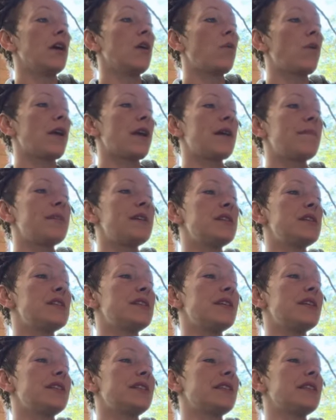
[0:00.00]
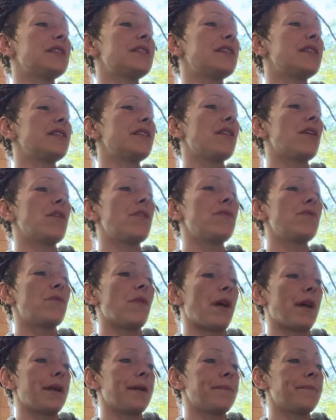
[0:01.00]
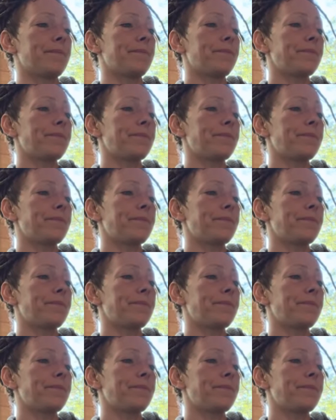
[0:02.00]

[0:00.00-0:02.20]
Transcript: where images exist in their own right.